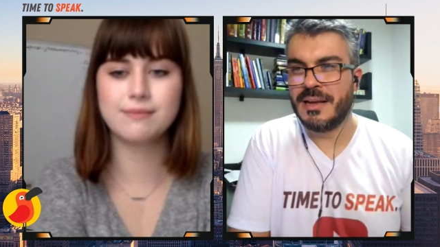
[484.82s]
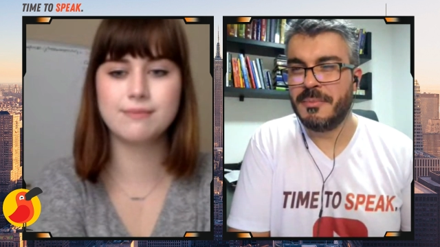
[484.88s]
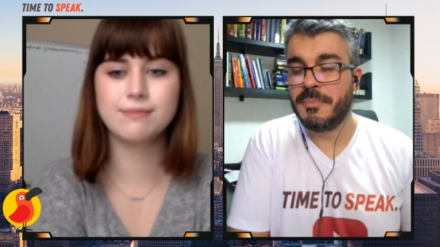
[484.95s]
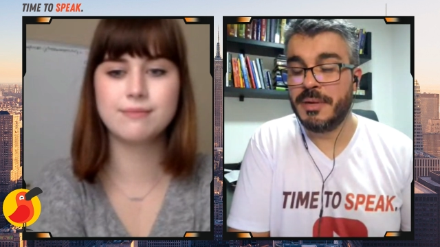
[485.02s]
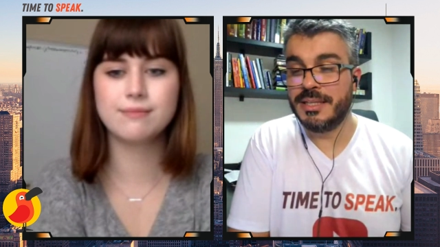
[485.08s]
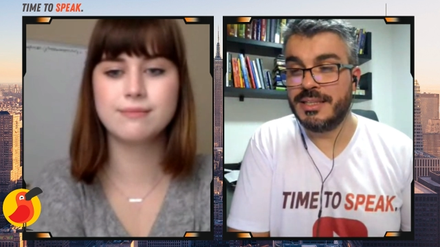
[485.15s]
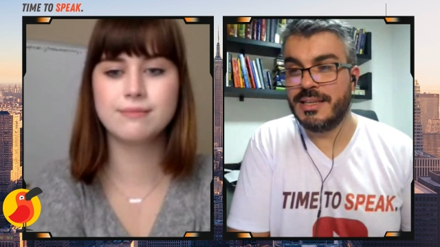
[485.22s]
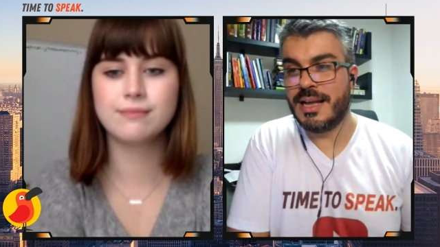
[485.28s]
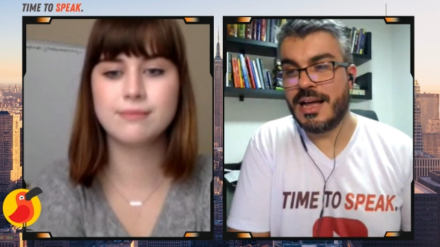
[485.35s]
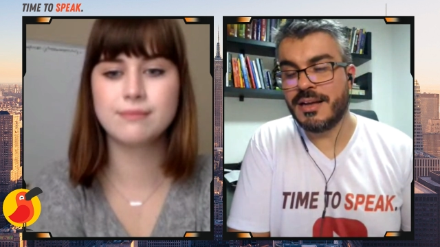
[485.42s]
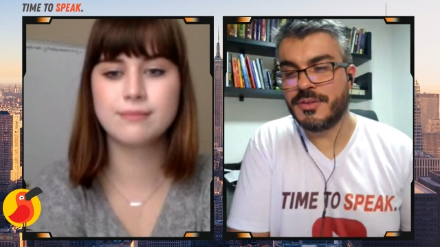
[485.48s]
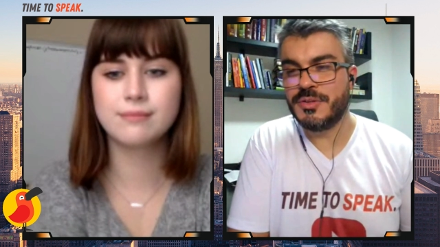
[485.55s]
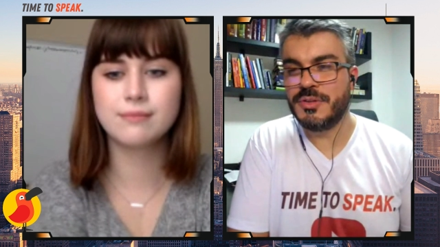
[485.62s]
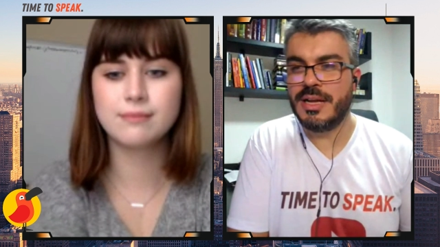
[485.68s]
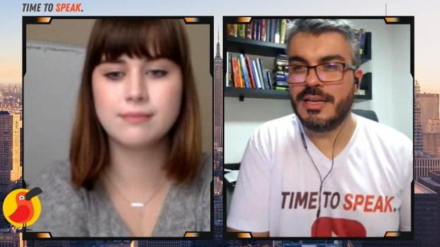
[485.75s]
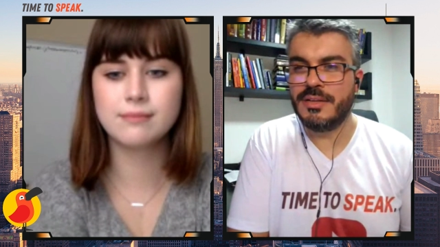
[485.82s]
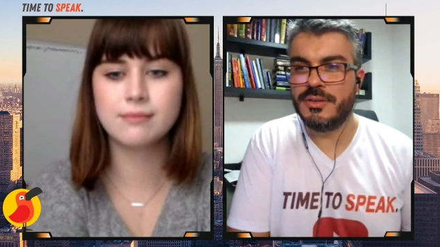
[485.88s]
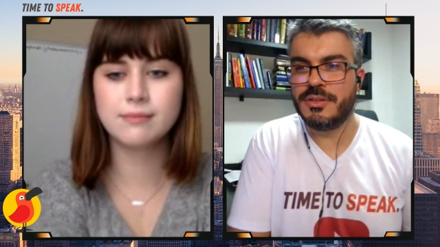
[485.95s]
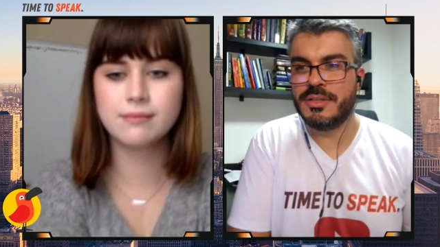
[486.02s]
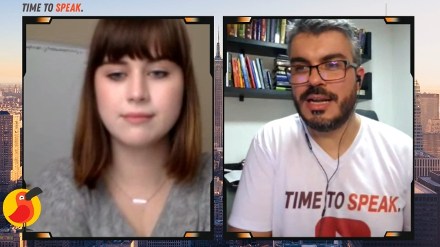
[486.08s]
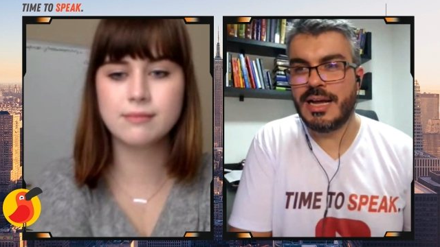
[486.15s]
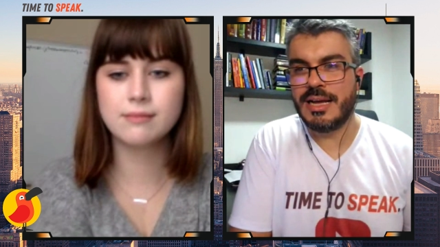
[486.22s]
Speaker 1: but actually I
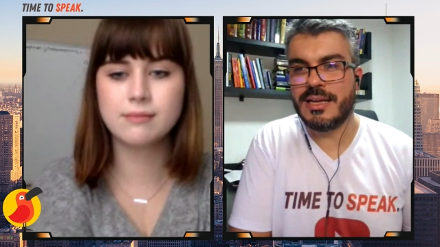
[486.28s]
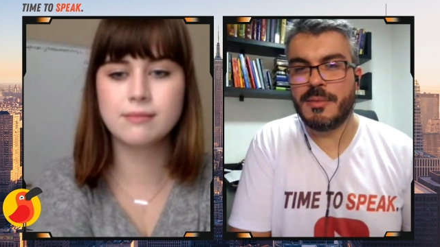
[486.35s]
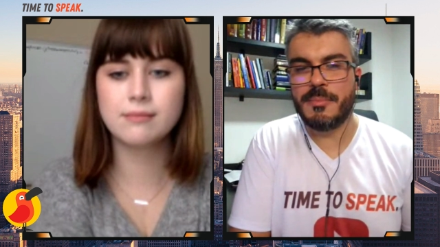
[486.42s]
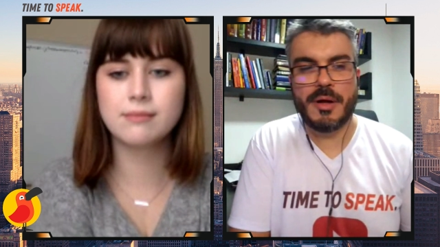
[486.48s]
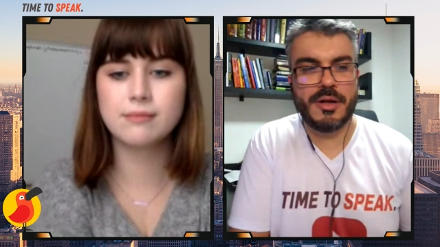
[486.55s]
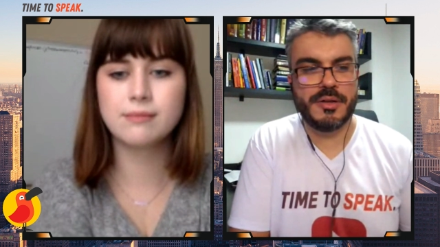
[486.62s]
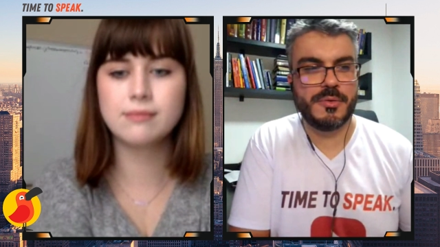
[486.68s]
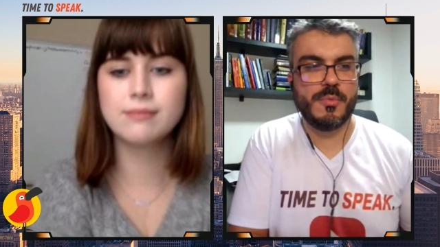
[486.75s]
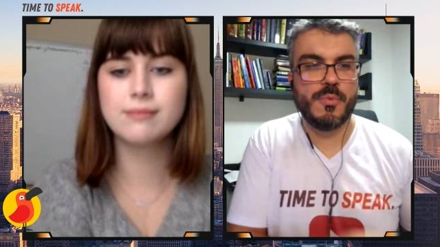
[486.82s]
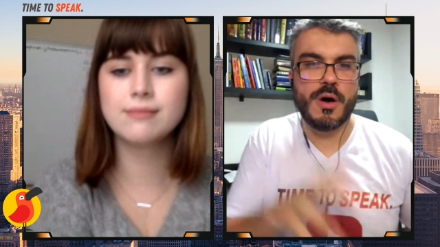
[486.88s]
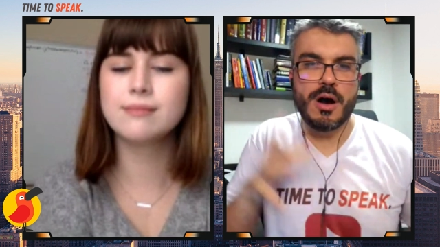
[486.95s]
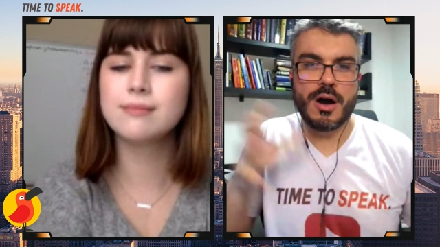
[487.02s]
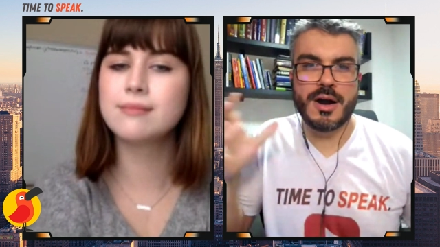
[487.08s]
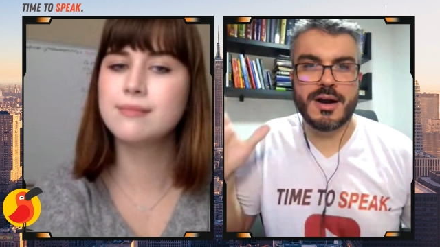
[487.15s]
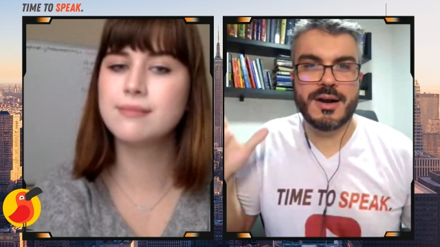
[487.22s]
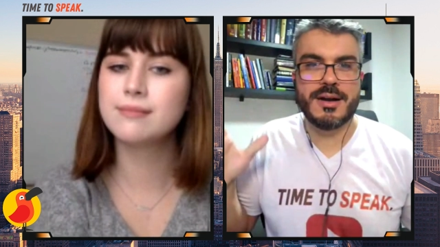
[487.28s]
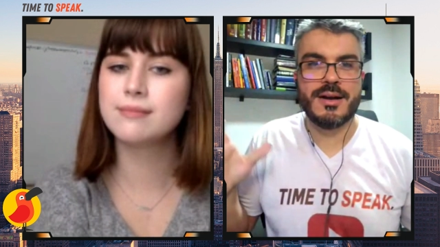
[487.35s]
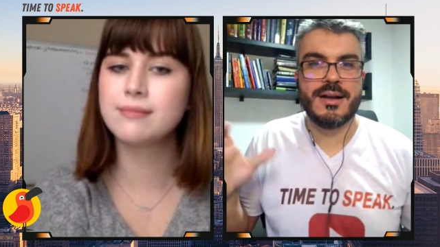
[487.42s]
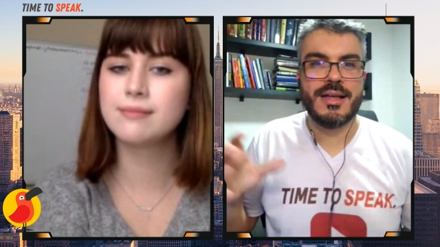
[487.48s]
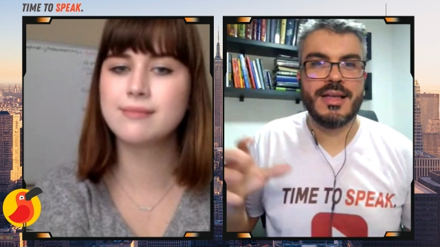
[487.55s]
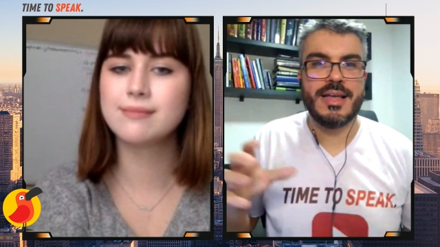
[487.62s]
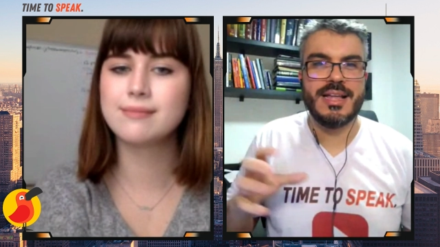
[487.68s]
don't like about
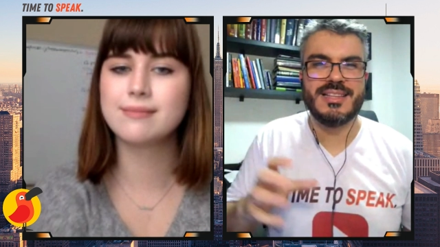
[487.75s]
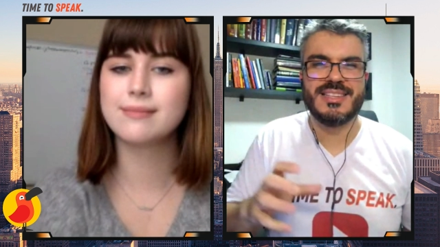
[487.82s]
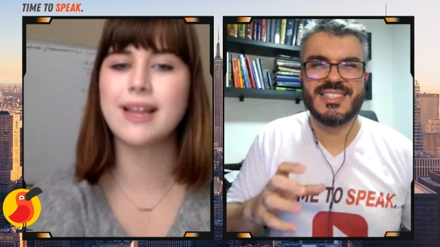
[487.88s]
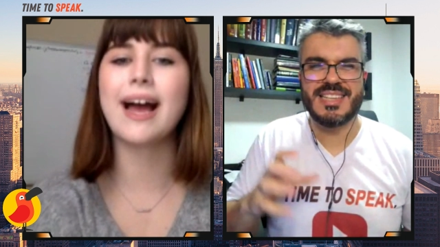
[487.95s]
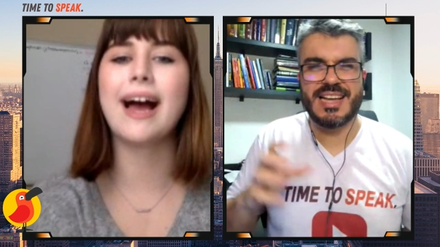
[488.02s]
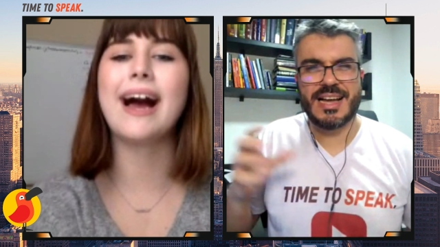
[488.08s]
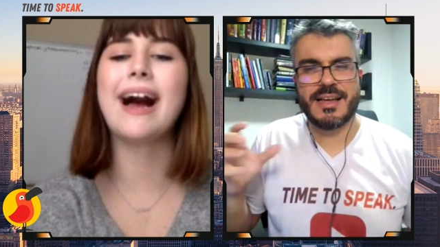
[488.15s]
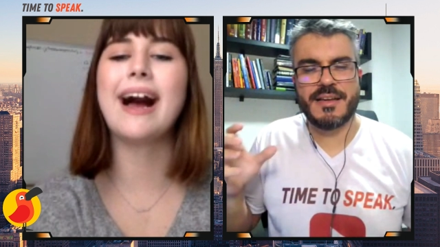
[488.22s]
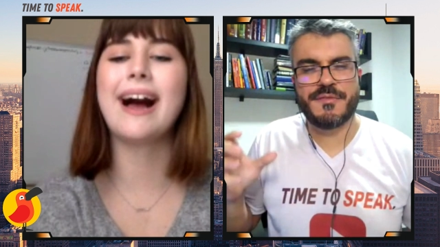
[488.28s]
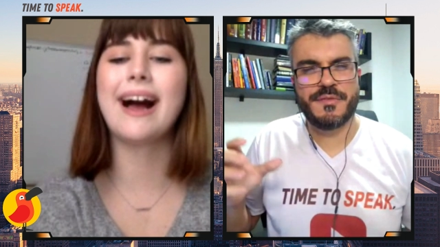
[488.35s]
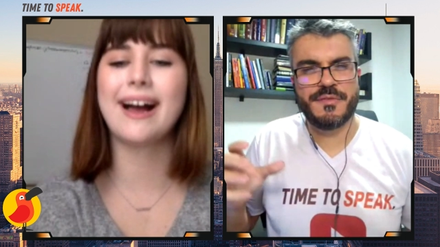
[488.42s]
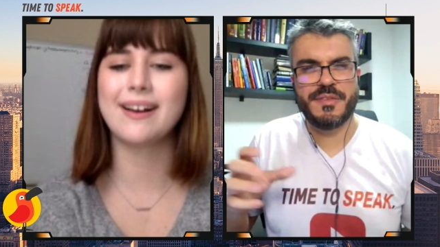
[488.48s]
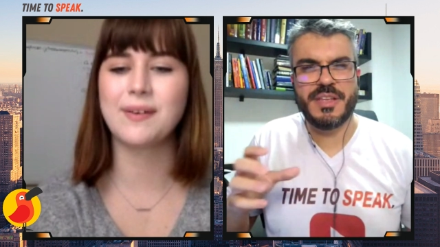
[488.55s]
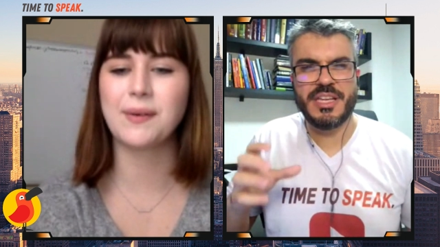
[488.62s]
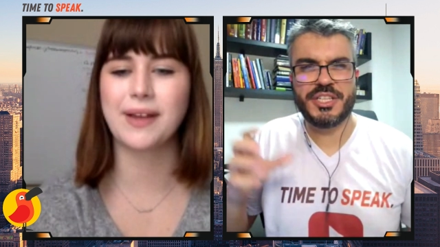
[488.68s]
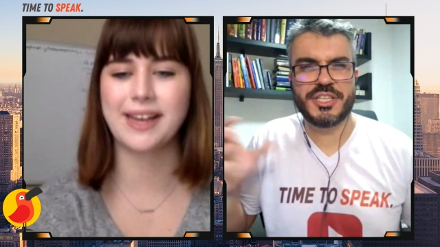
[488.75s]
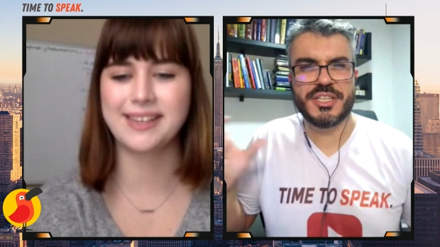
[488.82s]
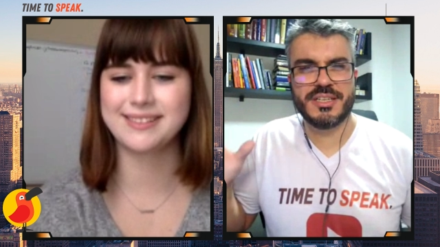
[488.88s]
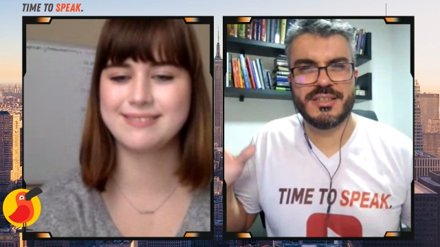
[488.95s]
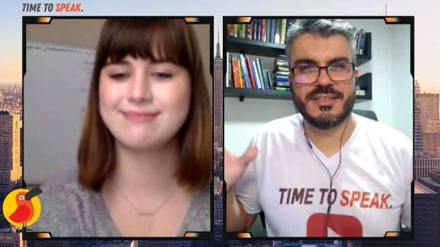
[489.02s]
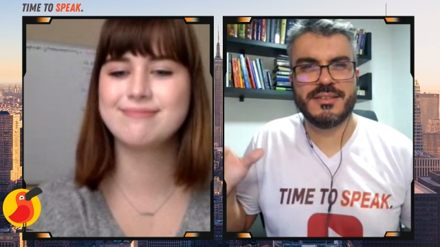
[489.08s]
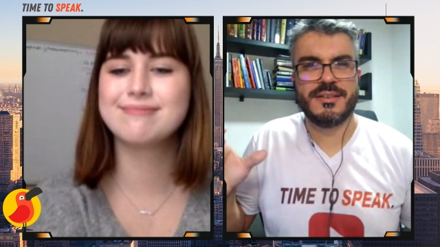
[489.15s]
war and science
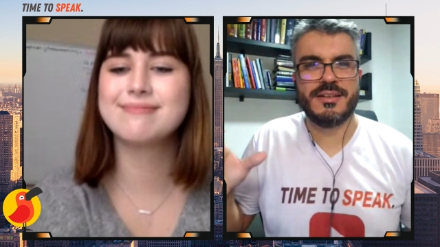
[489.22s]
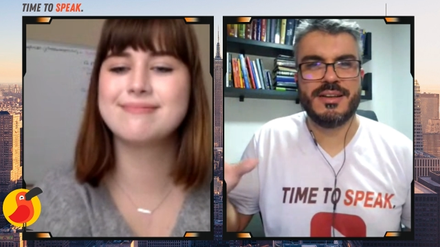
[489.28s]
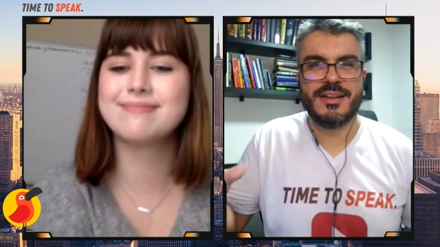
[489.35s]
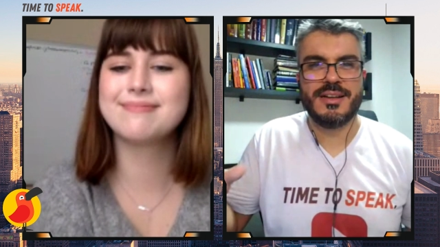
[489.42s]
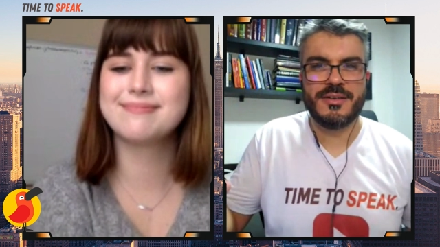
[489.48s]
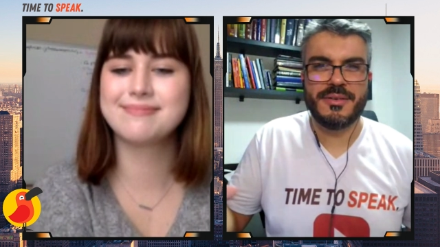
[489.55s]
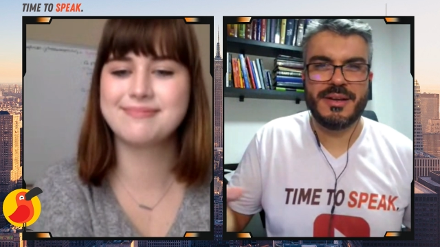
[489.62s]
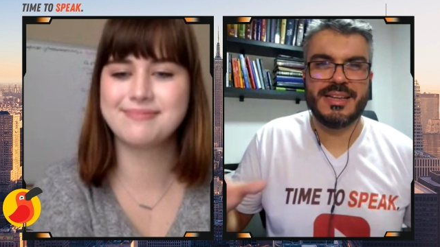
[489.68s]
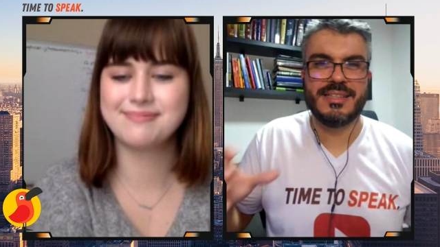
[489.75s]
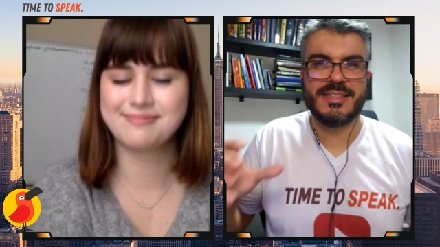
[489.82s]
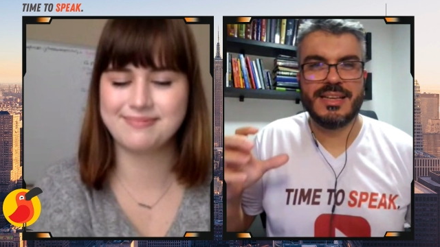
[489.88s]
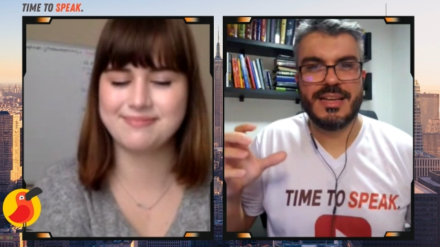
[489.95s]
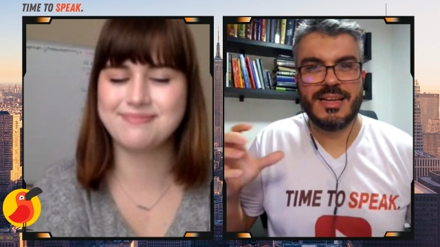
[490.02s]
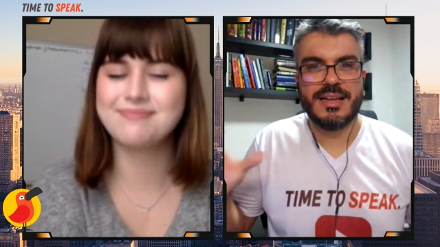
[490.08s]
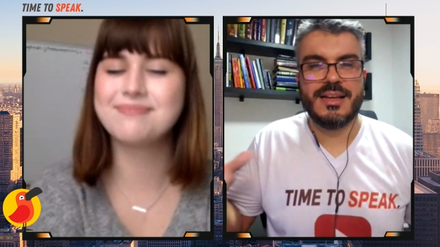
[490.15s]
fiction, right?